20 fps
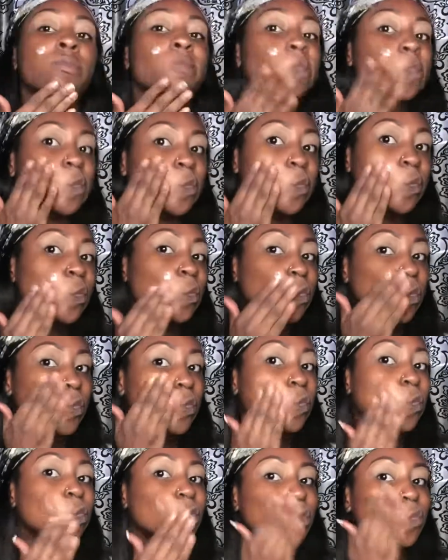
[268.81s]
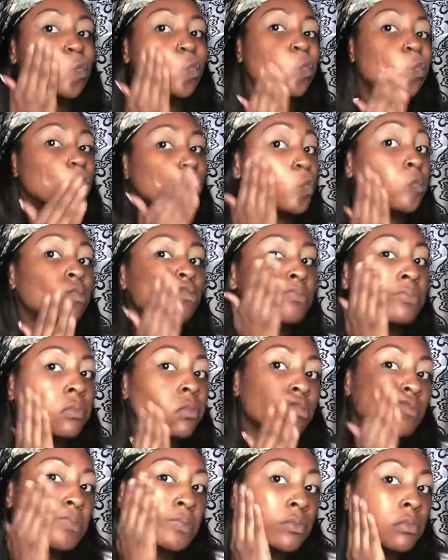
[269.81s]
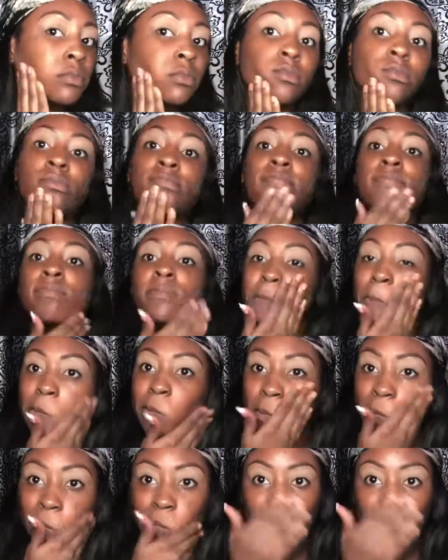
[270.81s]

I'm not really sure of the name, but it's from Mirad.